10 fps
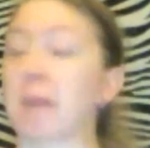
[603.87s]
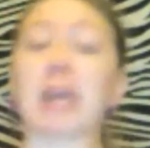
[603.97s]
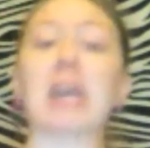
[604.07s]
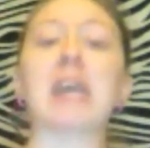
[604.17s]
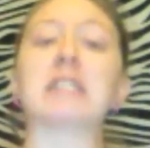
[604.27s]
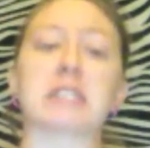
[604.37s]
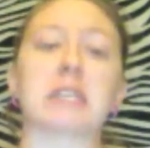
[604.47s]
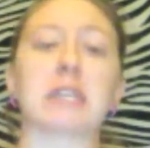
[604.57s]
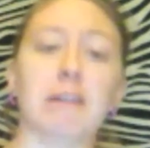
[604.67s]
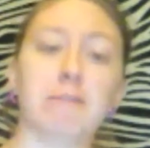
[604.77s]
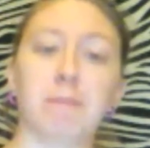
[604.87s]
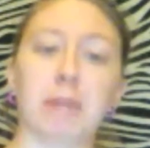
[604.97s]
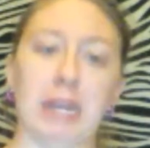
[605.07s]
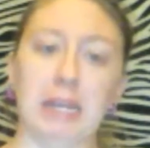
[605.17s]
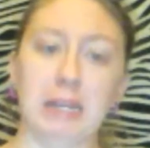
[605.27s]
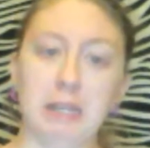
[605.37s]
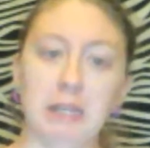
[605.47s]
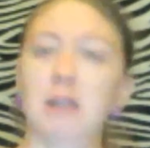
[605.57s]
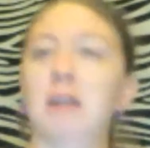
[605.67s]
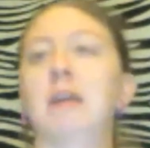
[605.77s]
My kids love me.
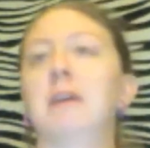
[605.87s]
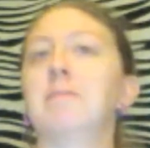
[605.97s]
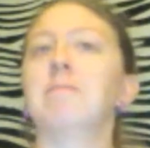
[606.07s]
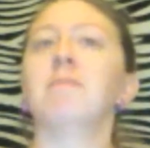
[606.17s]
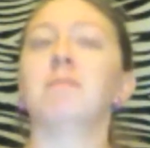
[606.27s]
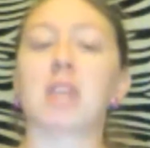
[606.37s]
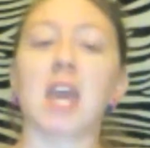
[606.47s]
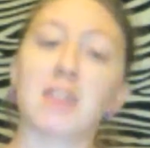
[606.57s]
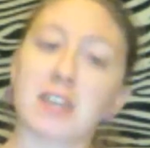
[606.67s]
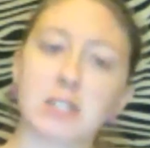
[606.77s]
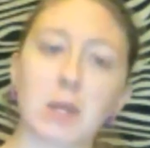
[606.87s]
And that's